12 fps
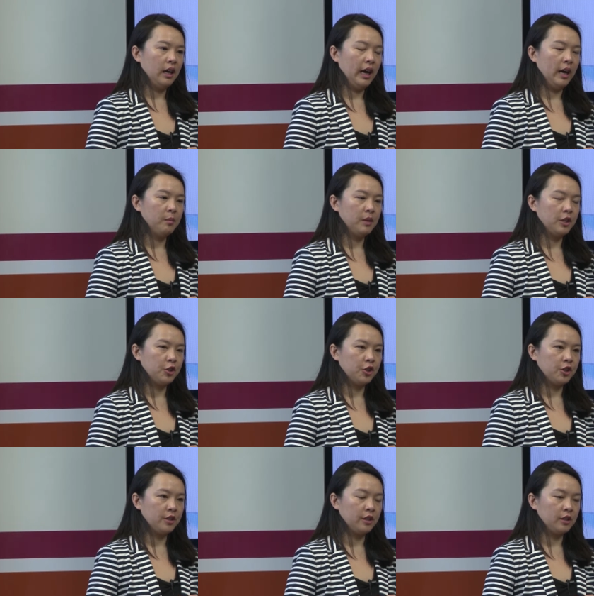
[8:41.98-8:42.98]
how
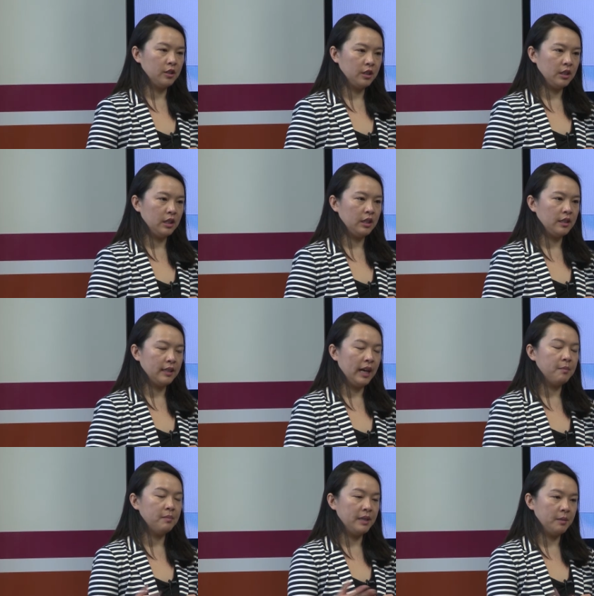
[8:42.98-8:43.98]
much they're learning,
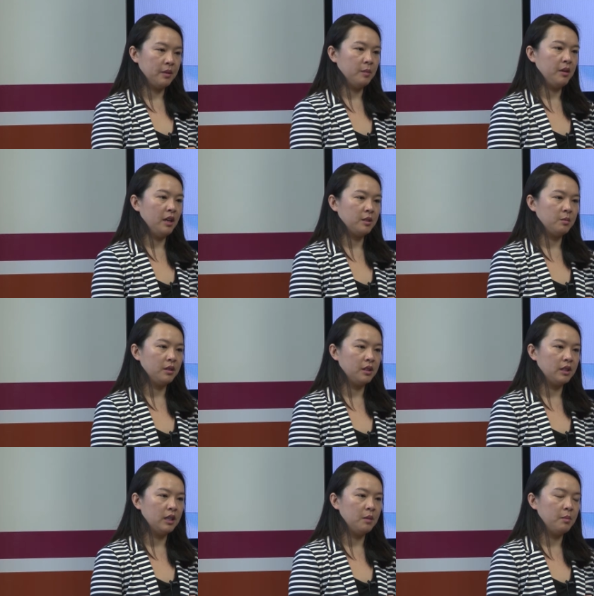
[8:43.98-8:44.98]
that may be a
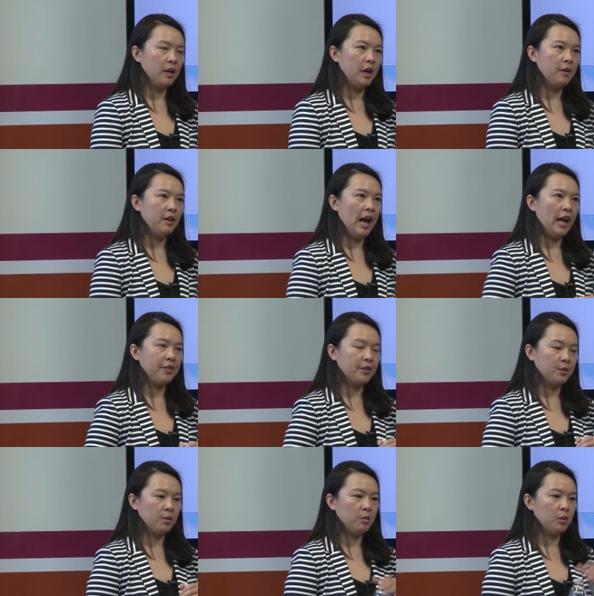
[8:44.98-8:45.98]
possibility. But at
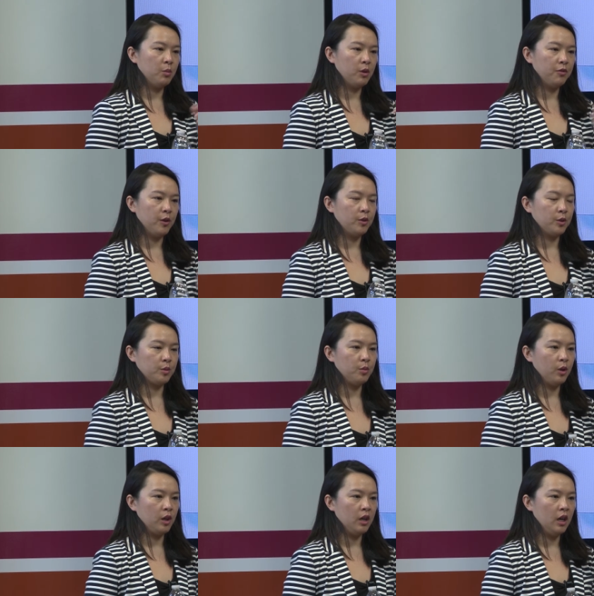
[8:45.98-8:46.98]
this moment, we're focused
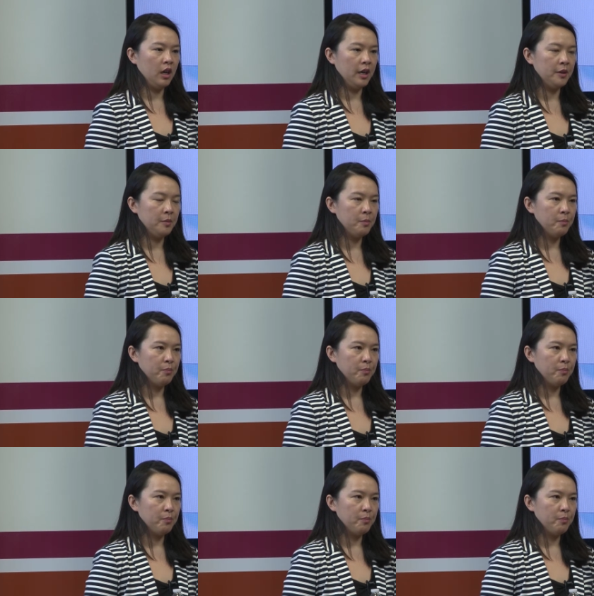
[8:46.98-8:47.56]
more on